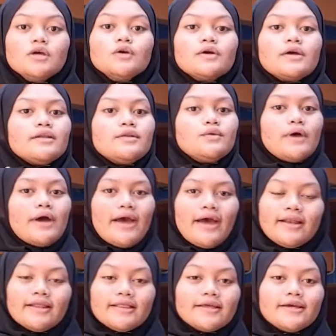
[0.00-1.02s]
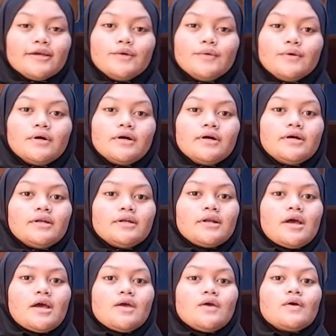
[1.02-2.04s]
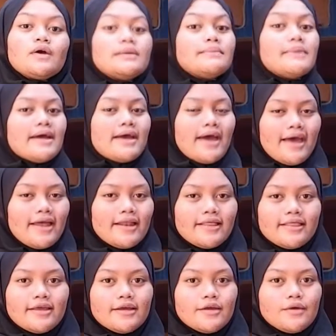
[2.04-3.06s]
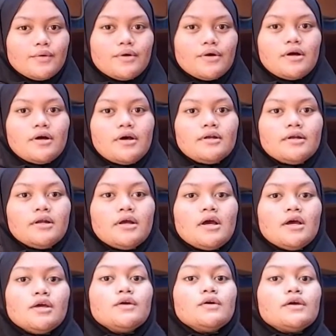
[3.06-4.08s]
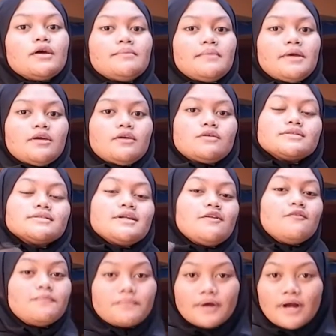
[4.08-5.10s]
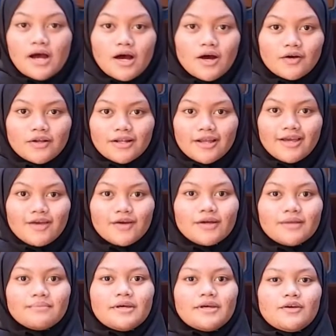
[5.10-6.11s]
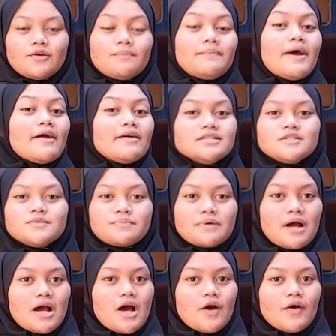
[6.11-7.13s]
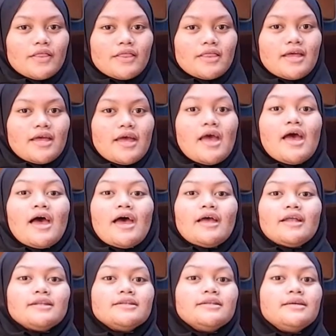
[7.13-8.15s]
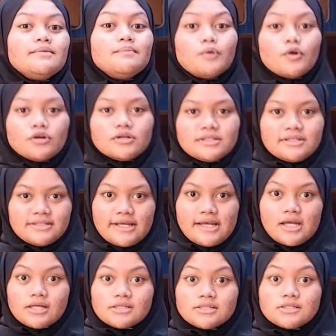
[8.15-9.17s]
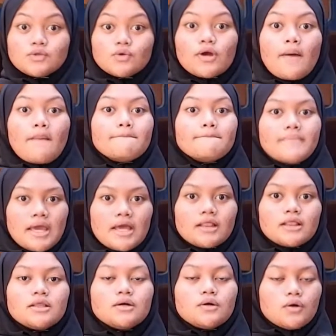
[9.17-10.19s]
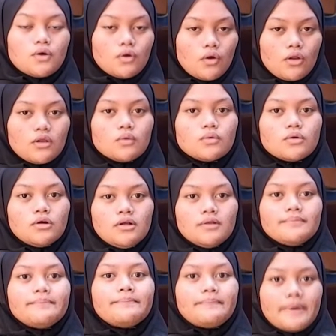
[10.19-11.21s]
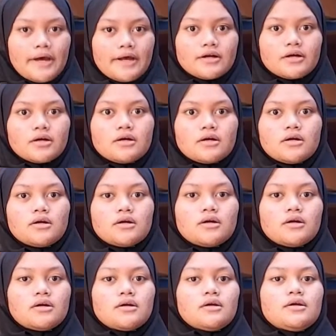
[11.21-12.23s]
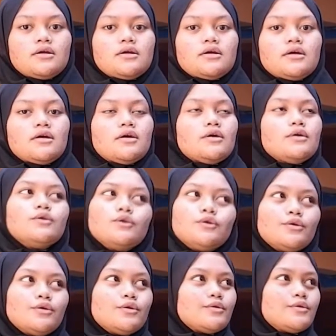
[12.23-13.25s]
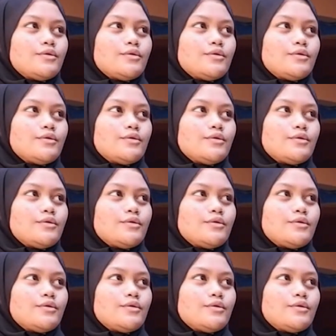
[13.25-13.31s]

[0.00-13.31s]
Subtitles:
You can do anything you want, you can buy anything you want, you can make yourself proud, you can make your parents proud, and the important things, you can make the whole world better. Whew.